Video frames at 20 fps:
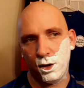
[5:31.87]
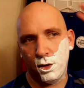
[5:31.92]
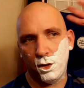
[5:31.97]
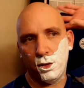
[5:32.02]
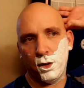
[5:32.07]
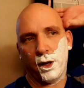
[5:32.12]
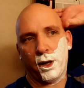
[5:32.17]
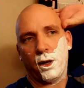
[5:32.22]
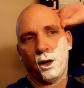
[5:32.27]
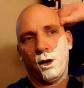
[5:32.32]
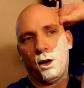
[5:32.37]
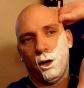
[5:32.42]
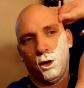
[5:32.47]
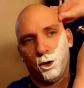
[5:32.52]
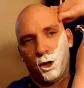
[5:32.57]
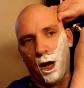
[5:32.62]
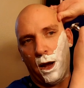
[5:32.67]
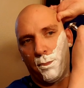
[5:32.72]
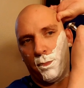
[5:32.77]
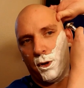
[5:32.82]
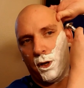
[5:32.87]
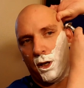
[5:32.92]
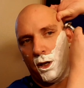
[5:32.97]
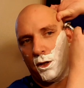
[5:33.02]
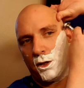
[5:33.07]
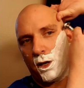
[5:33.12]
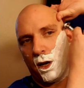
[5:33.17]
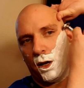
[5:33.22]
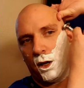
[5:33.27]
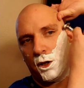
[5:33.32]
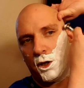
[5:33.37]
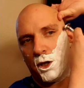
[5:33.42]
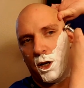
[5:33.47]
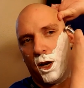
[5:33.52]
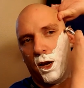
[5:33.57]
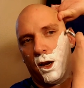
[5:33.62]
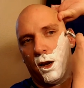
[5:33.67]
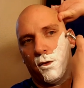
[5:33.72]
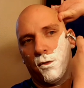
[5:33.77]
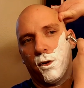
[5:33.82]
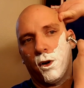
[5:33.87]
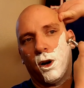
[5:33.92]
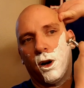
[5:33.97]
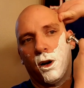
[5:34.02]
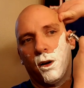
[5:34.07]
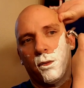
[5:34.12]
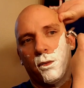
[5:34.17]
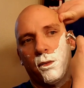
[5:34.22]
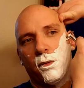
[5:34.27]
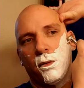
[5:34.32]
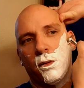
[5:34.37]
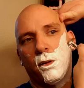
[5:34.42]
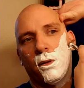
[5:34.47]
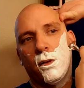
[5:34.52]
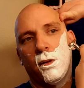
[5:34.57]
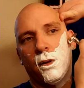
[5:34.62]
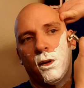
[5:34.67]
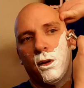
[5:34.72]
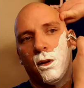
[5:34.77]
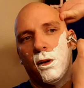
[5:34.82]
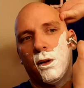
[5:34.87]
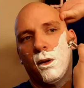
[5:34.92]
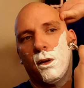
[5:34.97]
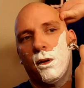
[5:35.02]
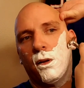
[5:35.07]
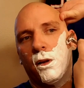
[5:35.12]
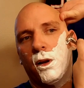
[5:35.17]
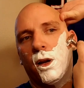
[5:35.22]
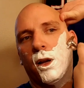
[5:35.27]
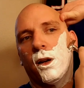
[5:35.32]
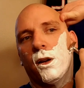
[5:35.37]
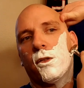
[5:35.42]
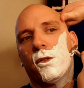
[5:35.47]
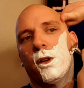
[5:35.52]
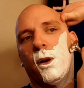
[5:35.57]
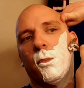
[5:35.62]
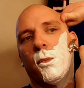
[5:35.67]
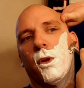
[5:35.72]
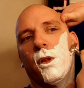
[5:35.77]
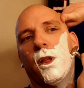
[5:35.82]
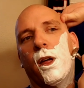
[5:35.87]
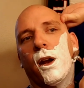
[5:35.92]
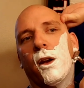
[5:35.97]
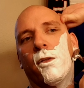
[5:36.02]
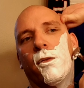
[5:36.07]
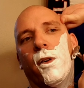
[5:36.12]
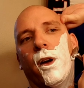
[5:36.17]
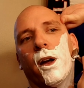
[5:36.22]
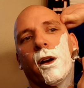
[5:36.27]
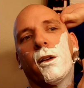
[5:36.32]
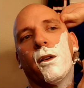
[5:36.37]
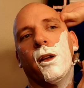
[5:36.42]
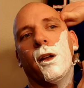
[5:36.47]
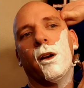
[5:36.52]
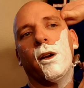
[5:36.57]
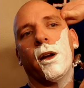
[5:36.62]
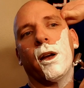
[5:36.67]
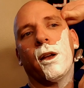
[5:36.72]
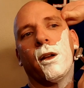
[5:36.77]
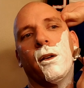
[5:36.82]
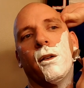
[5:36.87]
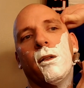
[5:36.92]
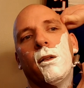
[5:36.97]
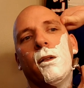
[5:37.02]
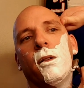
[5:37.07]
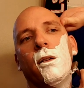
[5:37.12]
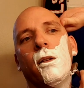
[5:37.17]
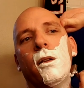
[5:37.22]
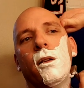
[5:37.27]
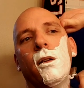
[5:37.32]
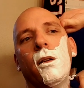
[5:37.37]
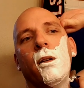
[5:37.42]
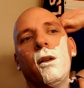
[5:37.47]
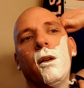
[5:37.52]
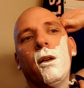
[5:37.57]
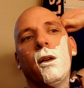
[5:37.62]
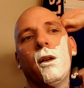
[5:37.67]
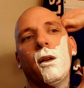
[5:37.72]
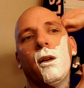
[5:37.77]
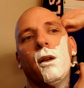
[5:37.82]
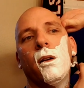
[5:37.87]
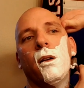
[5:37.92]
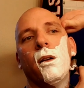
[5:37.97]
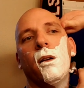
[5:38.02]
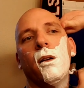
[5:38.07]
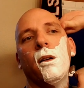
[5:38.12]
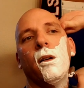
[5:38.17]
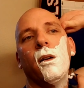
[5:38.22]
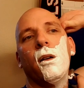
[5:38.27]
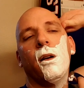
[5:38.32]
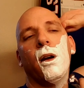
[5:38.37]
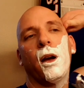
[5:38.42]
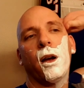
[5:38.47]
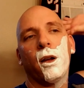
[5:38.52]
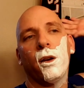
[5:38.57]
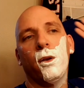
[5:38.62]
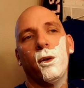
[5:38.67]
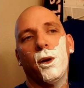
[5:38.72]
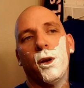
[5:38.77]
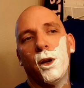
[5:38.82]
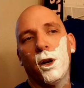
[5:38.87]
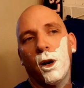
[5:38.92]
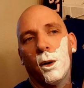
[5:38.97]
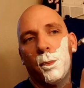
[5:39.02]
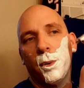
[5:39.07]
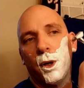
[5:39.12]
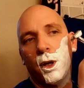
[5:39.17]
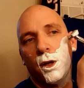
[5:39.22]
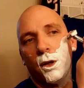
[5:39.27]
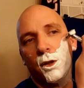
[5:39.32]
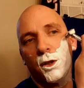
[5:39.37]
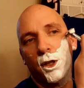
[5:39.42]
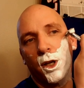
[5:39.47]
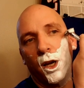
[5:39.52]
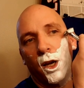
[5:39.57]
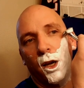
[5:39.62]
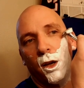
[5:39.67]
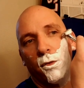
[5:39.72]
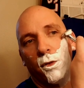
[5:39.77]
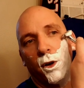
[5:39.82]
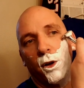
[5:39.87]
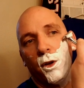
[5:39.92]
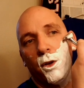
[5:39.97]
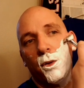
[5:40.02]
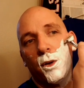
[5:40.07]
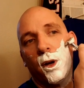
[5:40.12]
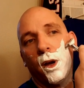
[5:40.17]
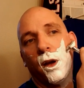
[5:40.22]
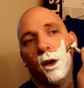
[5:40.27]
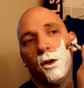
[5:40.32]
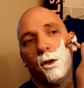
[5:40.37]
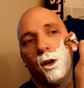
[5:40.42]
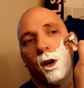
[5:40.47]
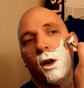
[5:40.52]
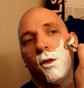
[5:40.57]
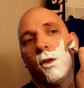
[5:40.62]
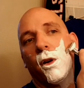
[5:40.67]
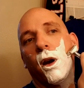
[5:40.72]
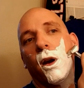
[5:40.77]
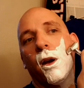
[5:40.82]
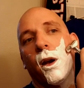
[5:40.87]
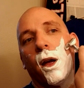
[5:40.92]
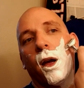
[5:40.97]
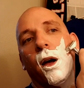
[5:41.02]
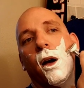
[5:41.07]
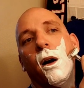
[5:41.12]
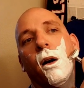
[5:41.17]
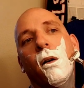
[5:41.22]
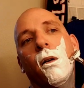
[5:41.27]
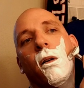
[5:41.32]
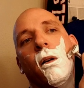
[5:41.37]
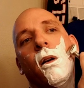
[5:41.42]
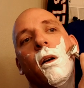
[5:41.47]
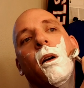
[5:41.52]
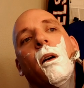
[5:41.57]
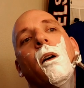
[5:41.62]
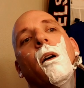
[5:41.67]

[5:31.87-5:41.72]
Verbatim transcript: do like an all Japanese kind of shave or you know something to that effect. You know, I can I can do a European shave or a UK shave right now.